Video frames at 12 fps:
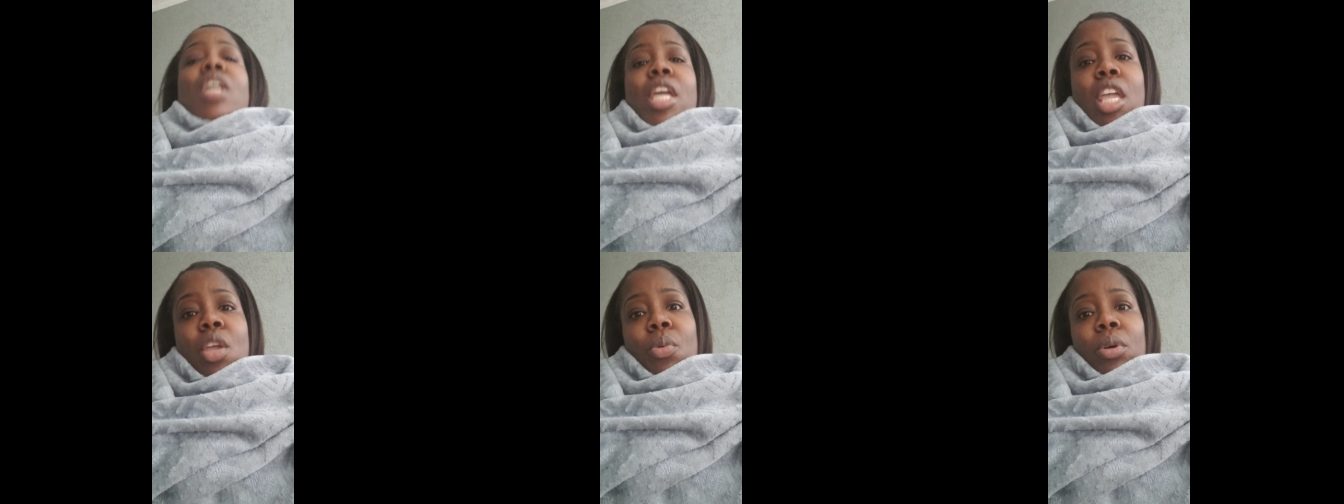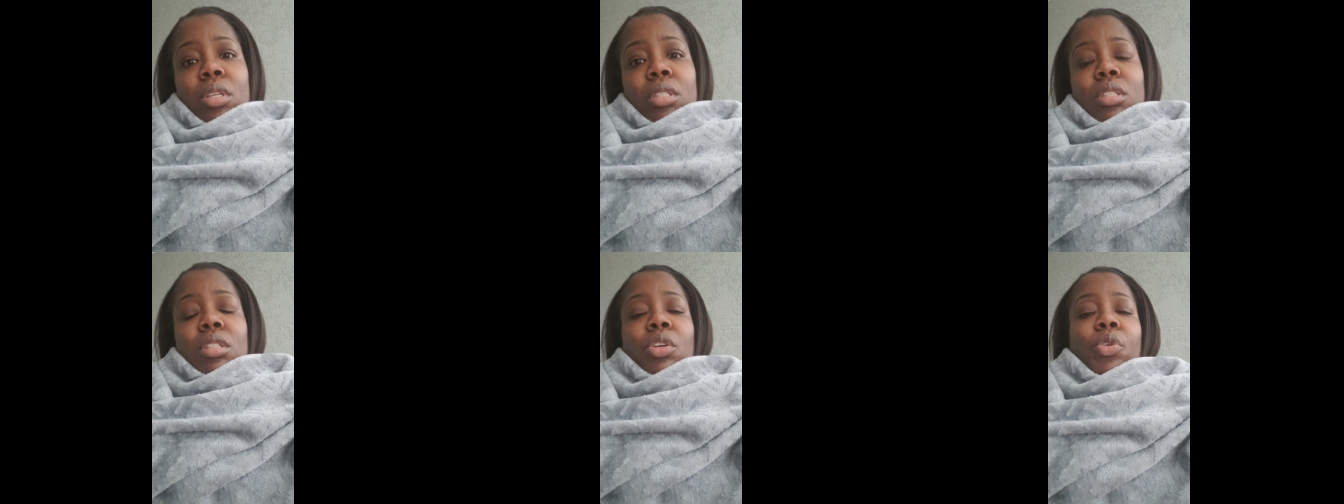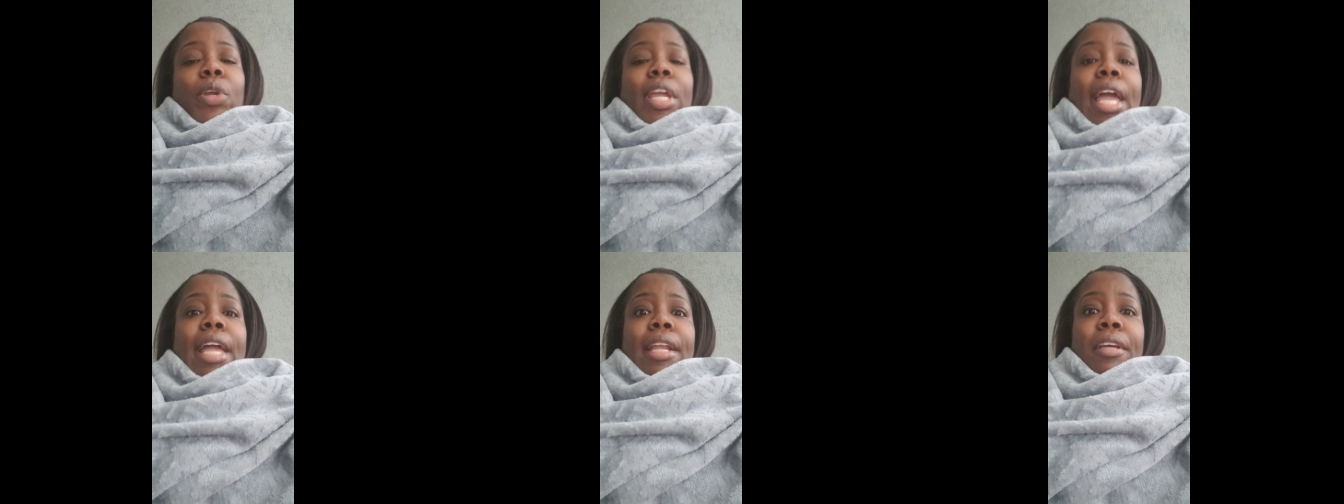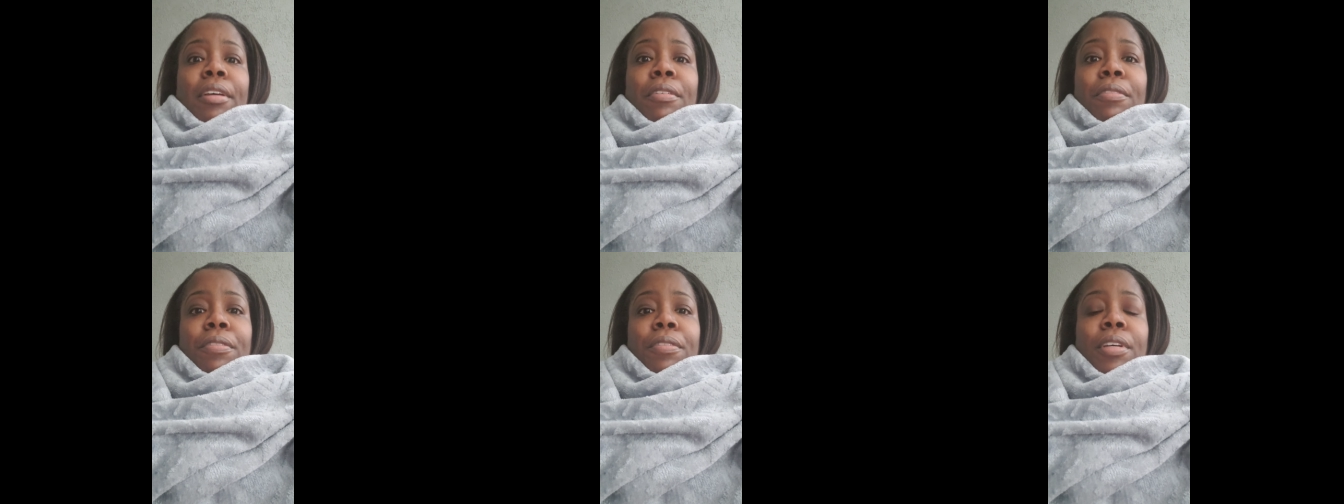he was
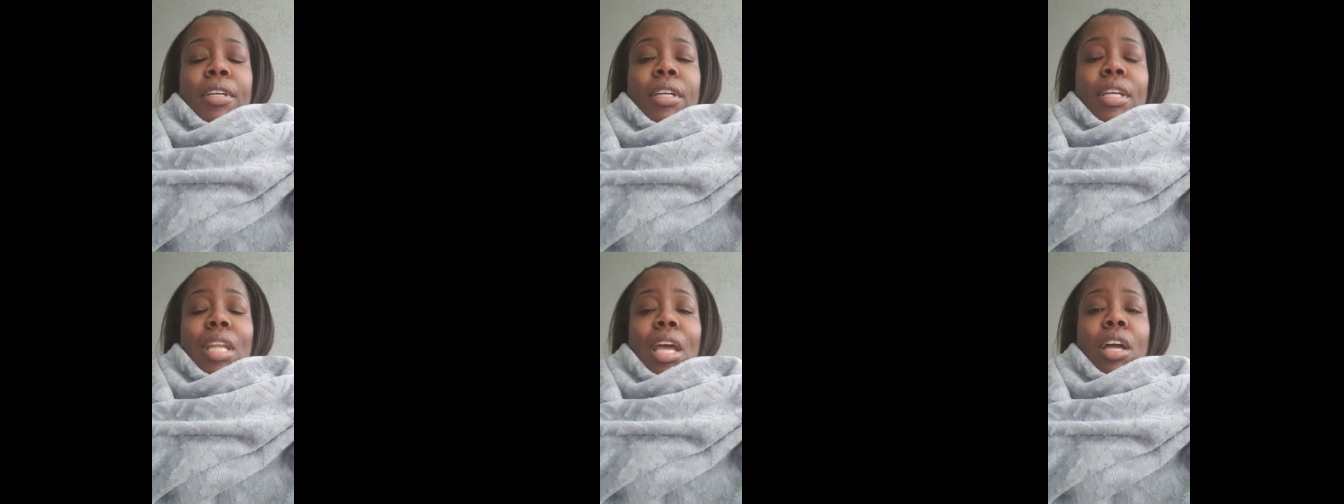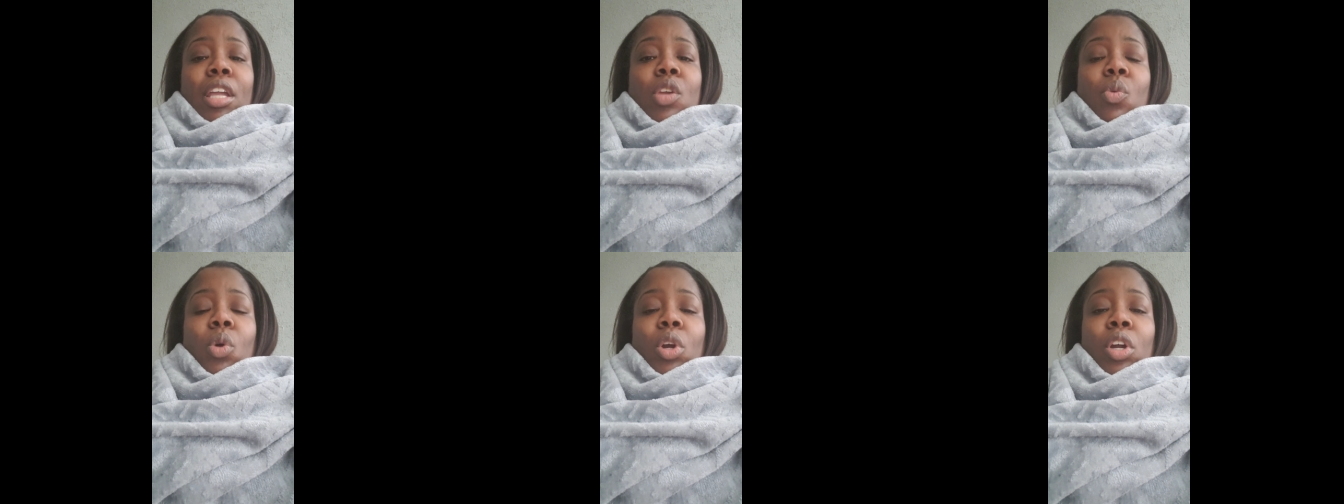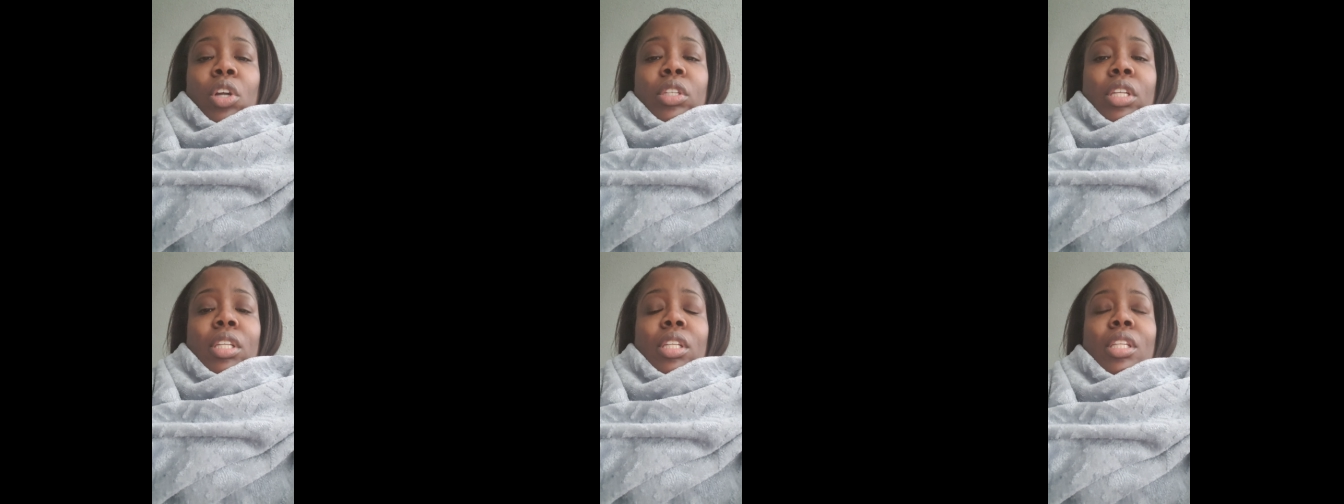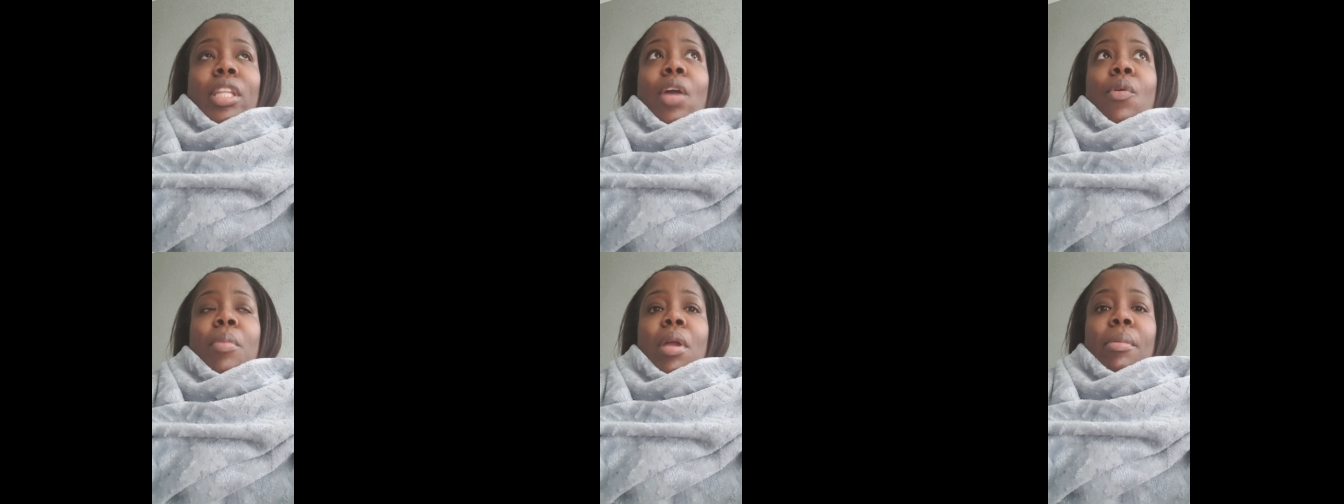creative and how he worked, and they
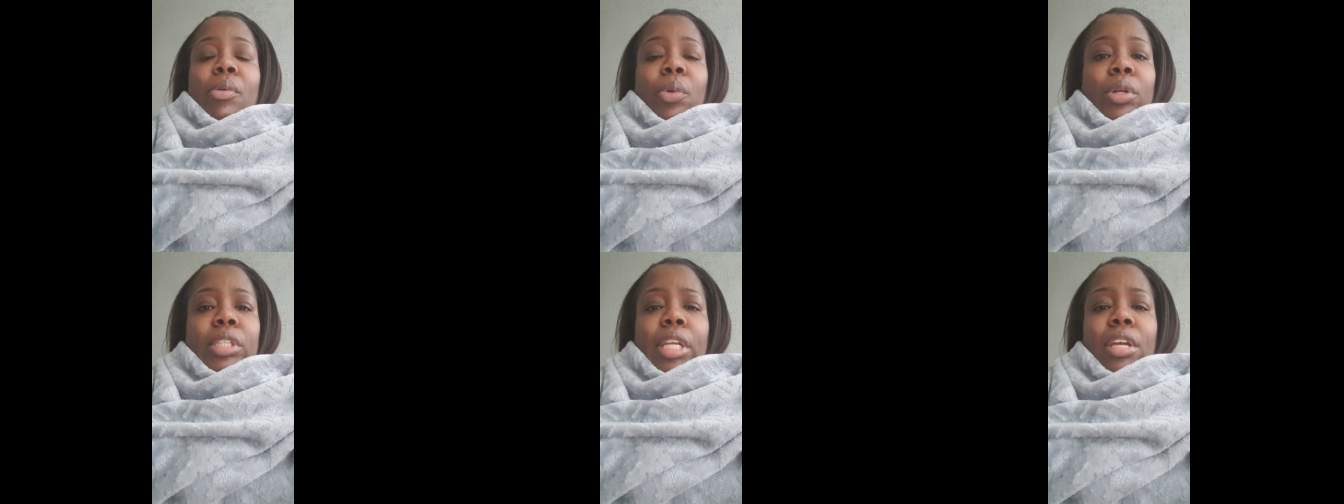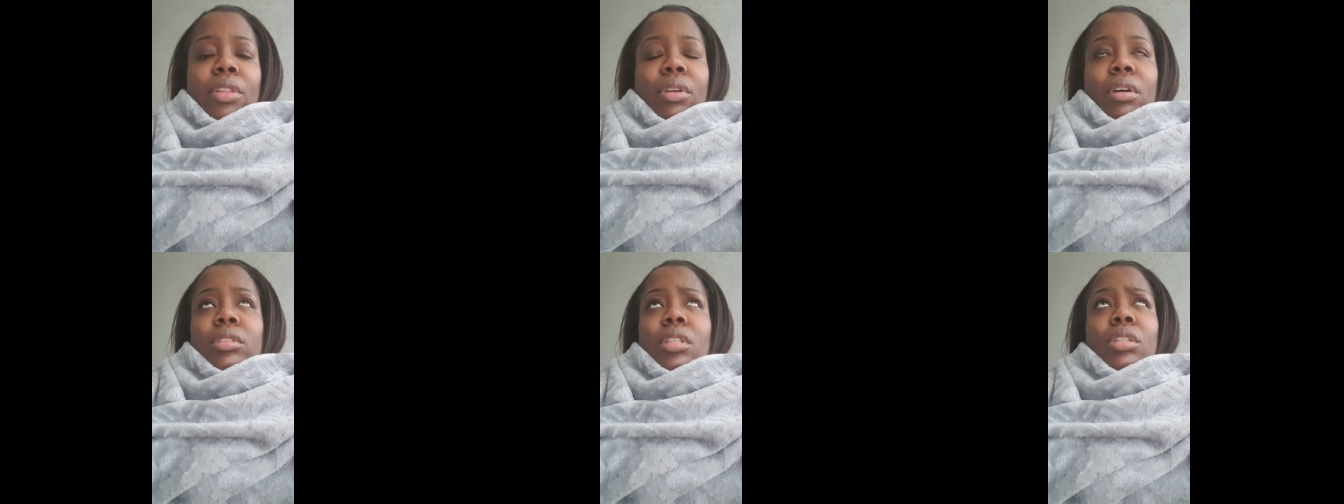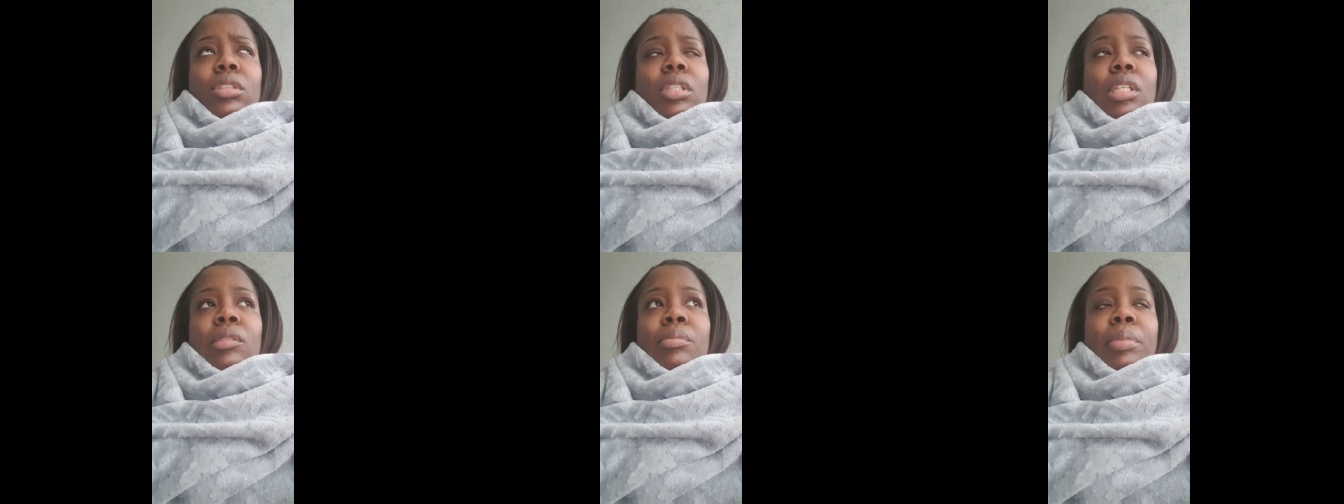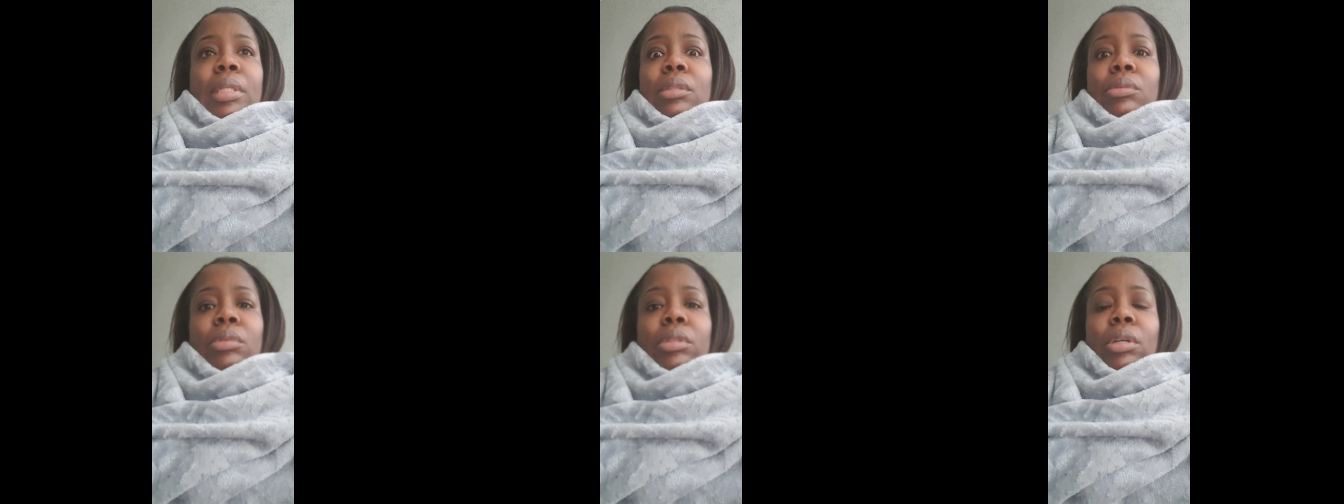would be able to work together and all this other stuff.
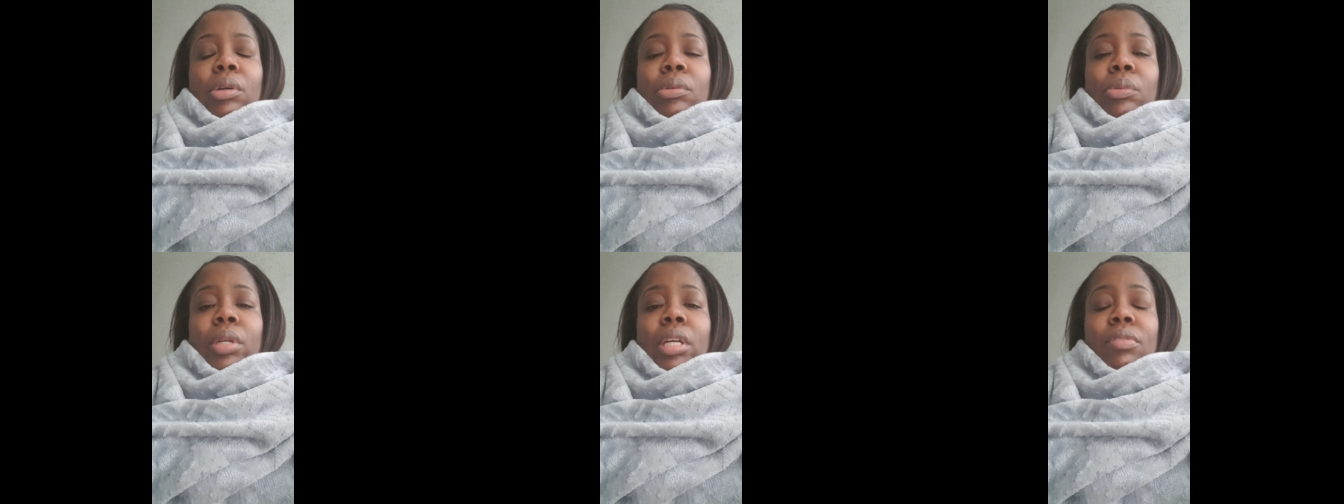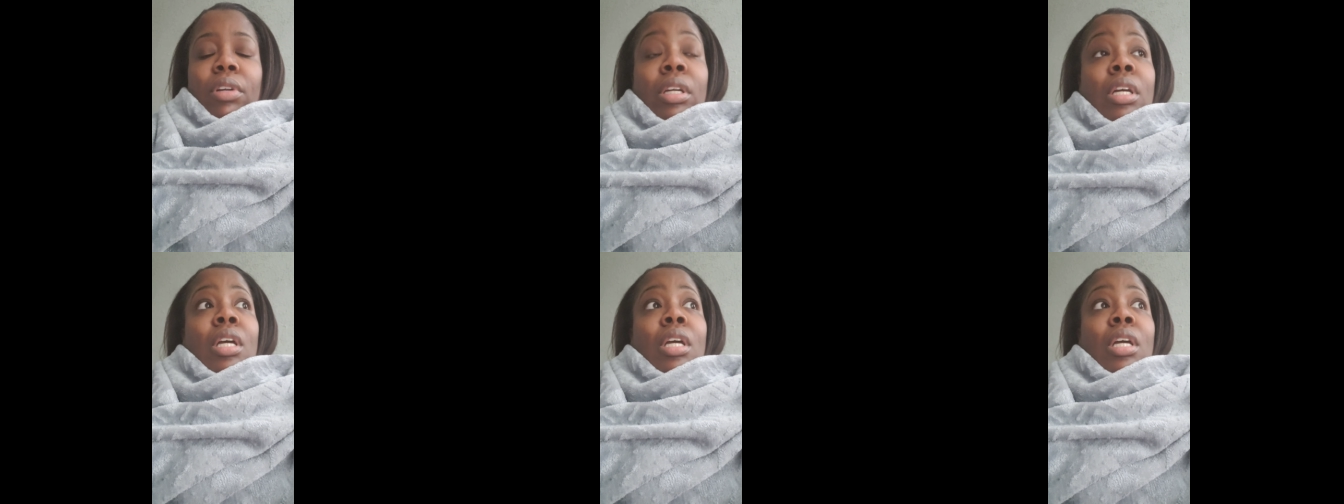But you know, whatever.